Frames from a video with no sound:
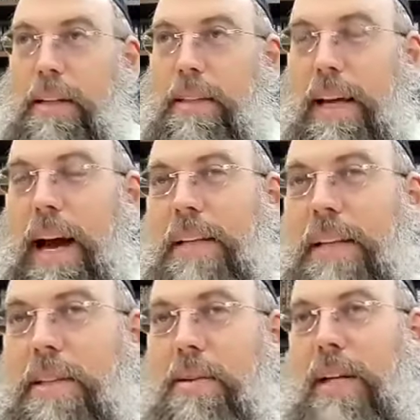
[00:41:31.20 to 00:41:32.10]
the guy
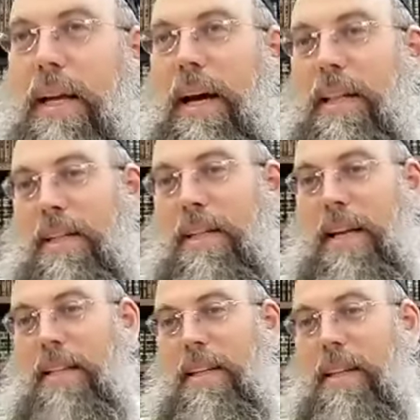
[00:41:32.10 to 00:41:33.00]
that's holding on this
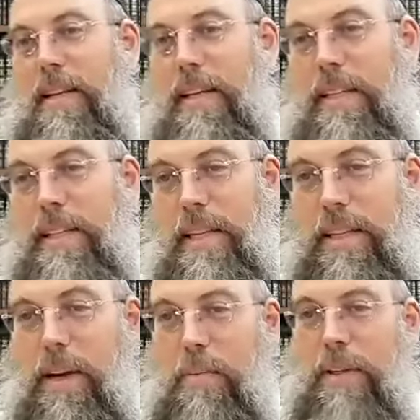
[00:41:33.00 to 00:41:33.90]
end, he says,
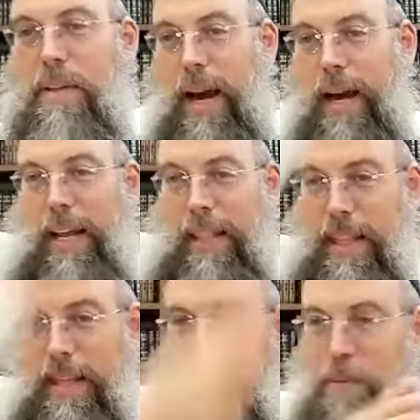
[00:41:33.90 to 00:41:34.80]
we're dividing it
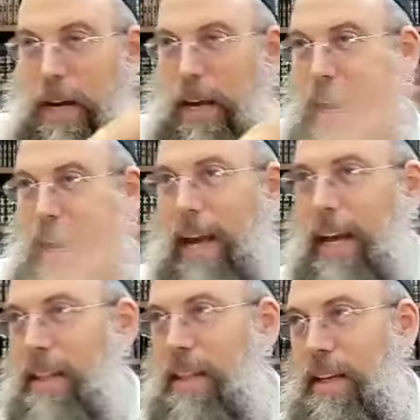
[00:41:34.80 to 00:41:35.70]
this way, and I
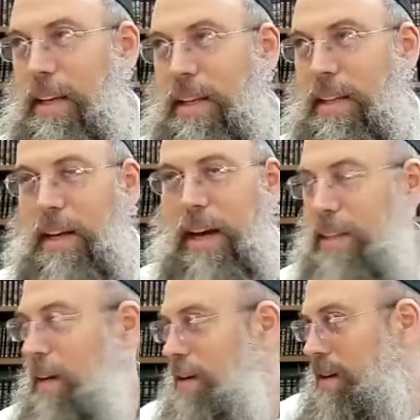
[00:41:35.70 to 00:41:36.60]
get the, the
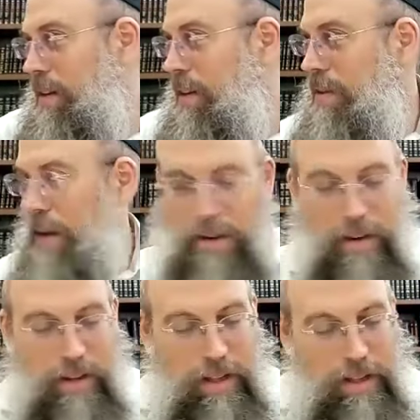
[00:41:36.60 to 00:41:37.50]
atara, the crown.
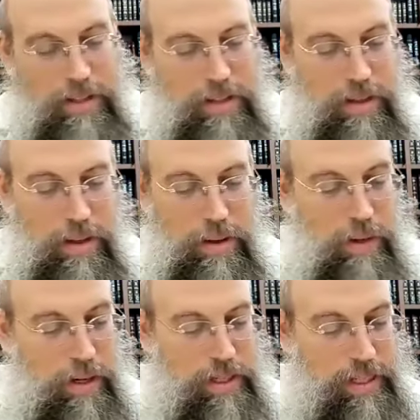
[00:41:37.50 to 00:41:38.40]
So the
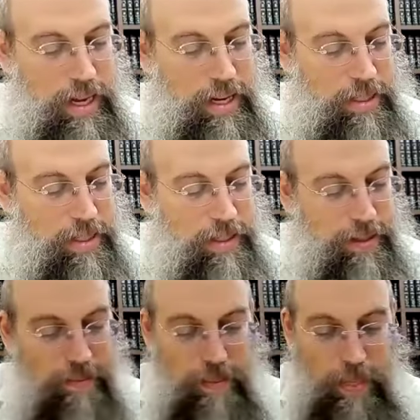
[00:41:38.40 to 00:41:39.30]
Gemara says,
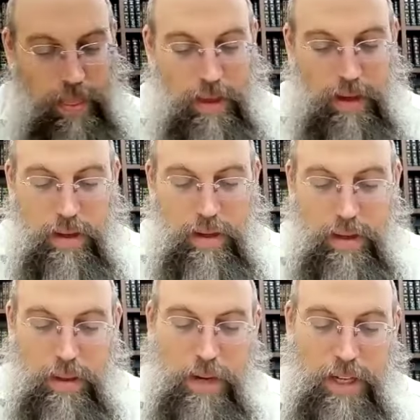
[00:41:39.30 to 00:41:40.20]

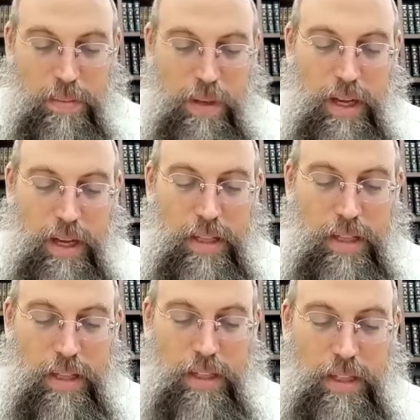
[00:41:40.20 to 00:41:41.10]
Kamashman, the
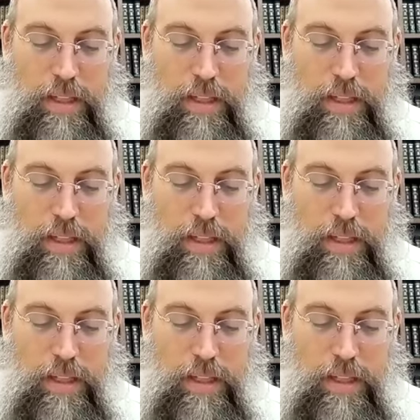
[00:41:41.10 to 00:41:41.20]
Chiddush is